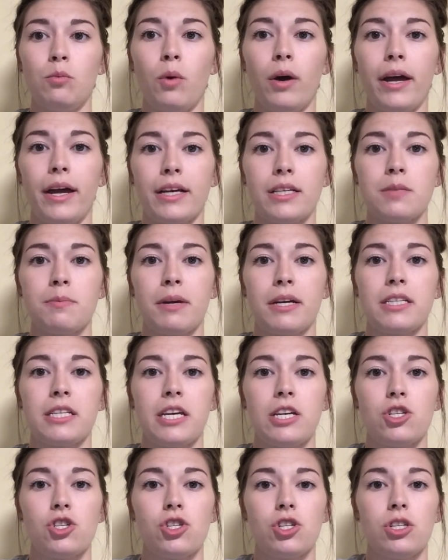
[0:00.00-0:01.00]

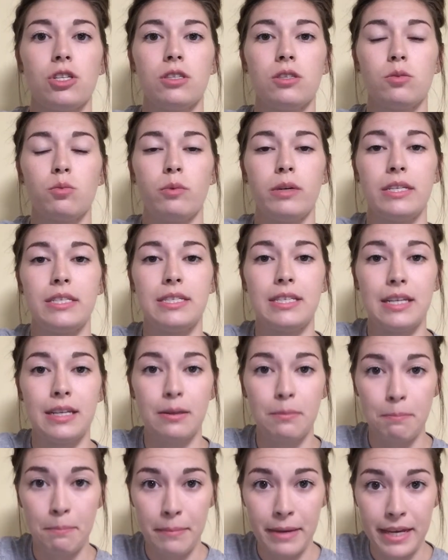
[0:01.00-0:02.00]
expectations we
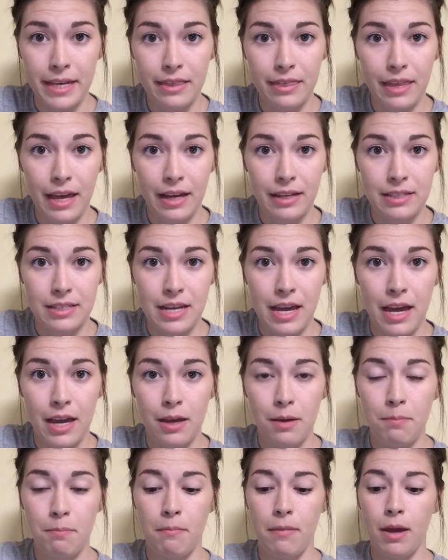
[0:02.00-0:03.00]
didn't meet that
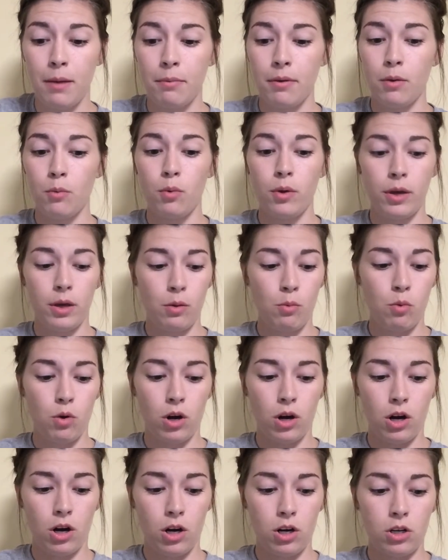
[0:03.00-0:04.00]
day. Maybe we
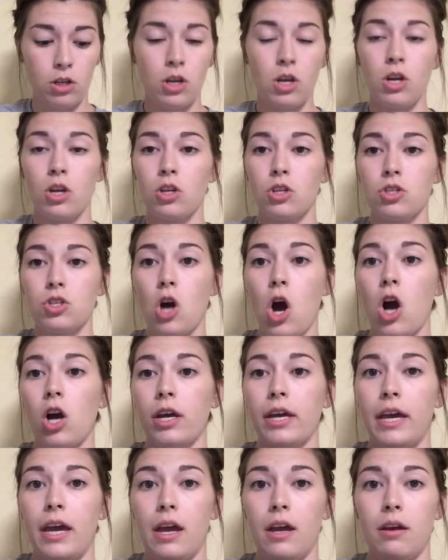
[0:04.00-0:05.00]
were
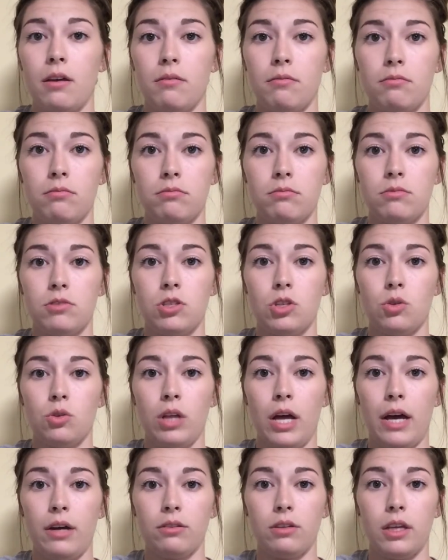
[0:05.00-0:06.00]
talking too
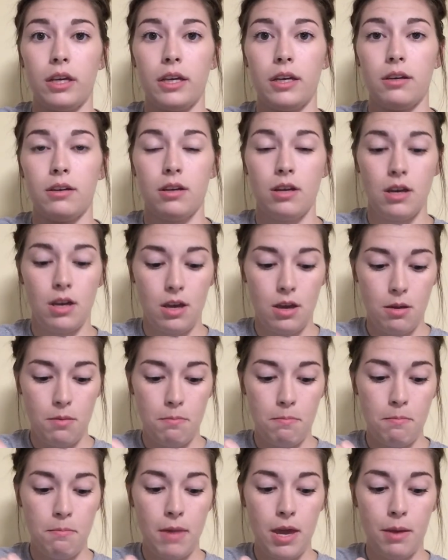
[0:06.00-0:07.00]
loudly.
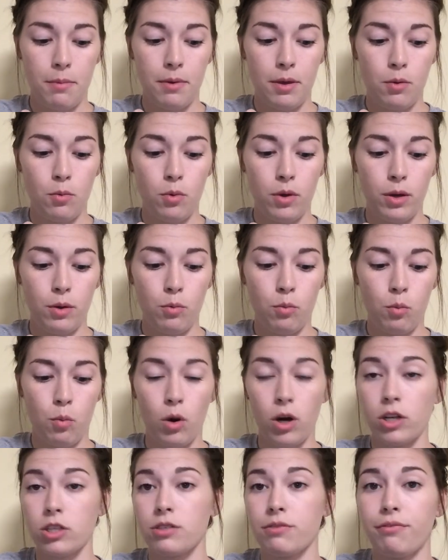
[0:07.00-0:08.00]
Maybe we
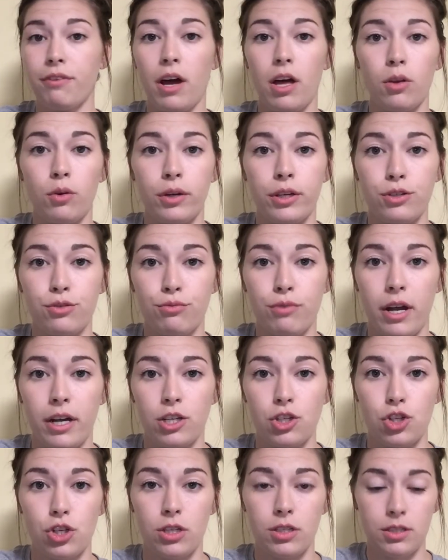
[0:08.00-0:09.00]
weren't following
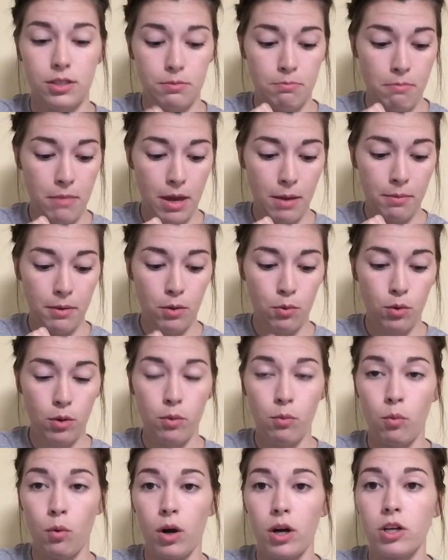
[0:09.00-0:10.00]
directions. Maybe we
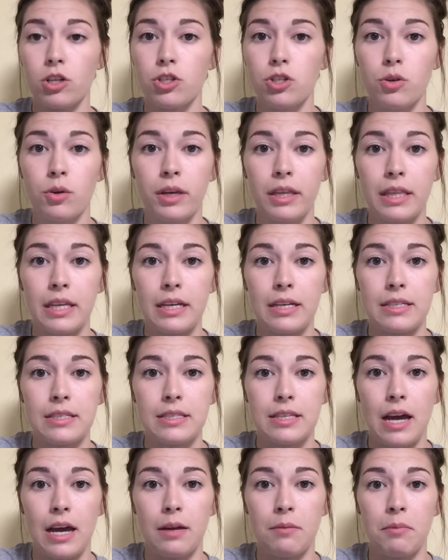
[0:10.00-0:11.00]
weren't doing the
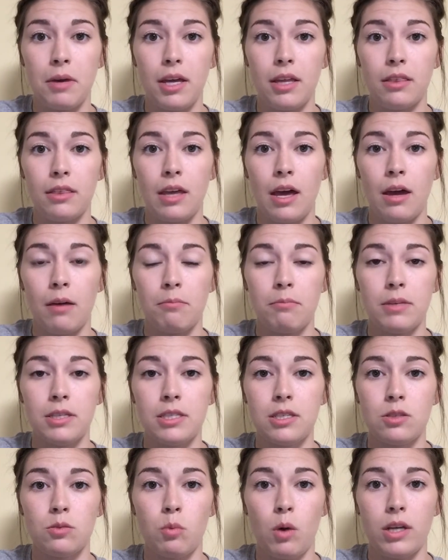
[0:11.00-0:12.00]
assignment that
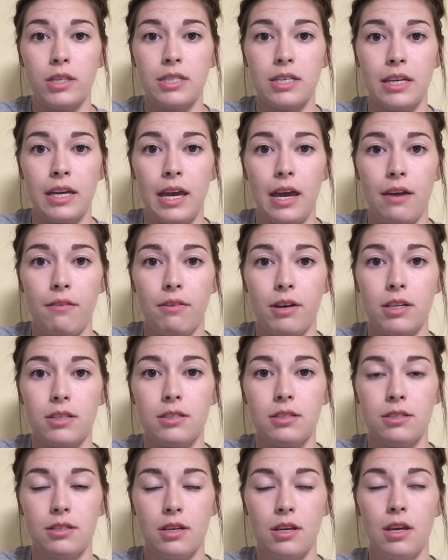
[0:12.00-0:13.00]
Mrs. Watson gave
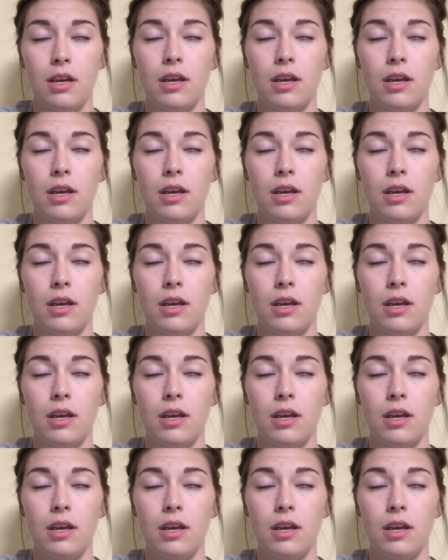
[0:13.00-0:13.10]
us.